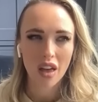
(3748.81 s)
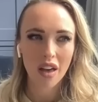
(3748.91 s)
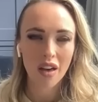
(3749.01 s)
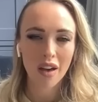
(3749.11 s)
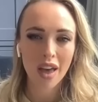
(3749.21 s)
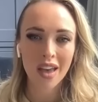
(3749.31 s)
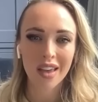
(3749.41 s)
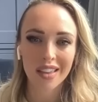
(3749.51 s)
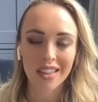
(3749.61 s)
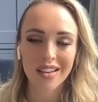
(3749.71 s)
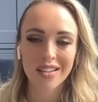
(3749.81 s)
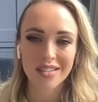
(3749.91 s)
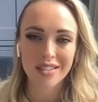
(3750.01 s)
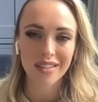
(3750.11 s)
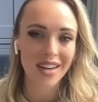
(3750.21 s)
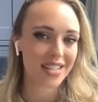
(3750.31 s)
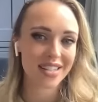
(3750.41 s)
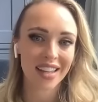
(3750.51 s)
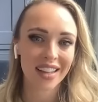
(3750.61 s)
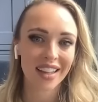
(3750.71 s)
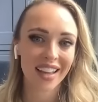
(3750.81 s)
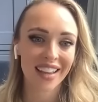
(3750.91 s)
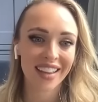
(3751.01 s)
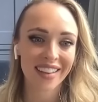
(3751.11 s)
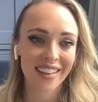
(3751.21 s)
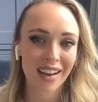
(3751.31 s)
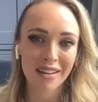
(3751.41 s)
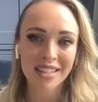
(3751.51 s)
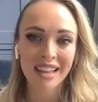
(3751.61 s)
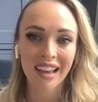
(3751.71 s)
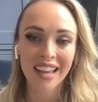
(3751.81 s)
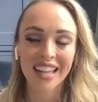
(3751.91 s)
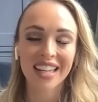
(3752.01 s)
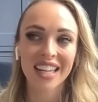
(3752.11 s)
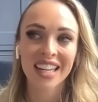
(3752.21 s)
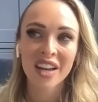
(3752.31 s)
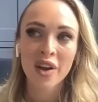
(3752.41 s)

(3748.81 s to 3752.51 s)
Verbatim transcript: okay, that's crazy. Like, how exciting. And